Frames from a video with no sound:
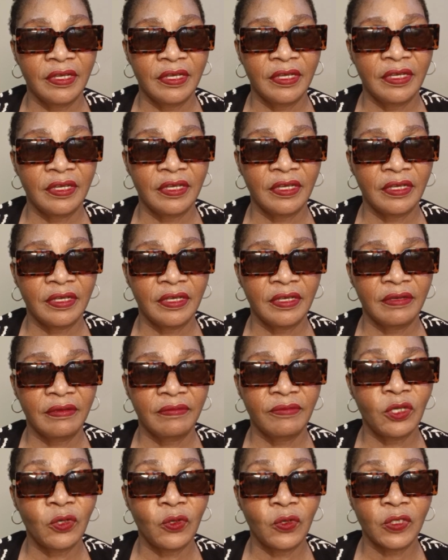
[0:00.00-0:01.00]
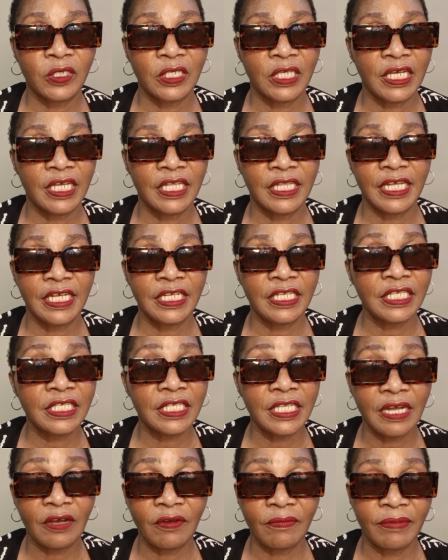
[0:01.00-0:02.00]
Because that is now
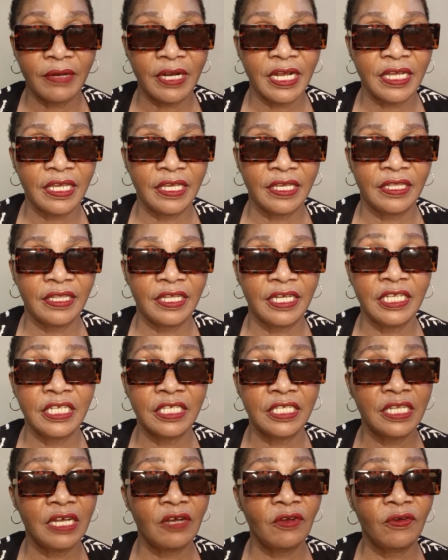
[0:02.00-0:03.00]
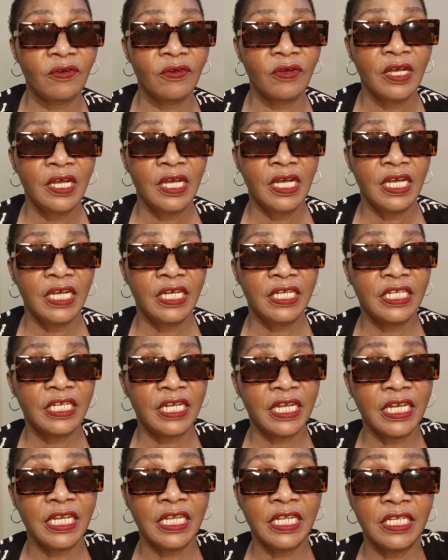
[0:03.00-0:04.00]
bragging. That is now
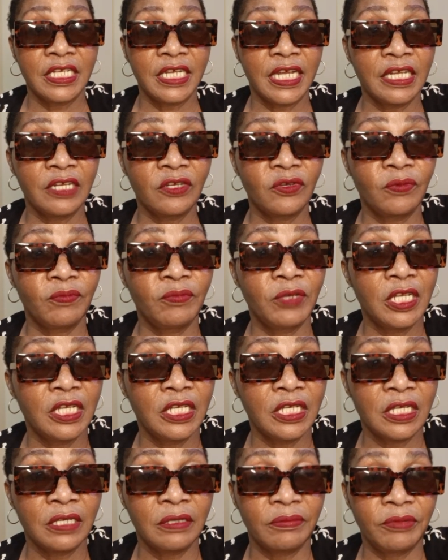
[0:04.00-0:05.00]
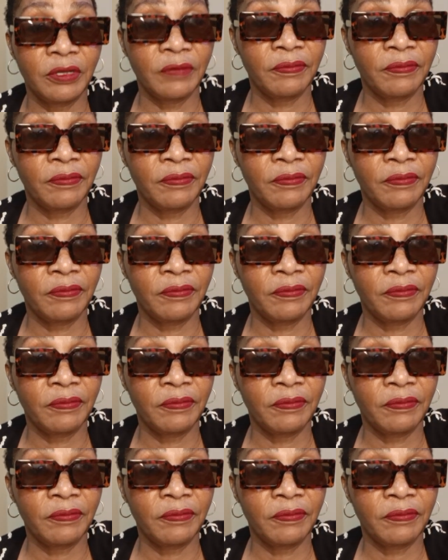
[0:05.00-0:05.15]
trying to belittle people.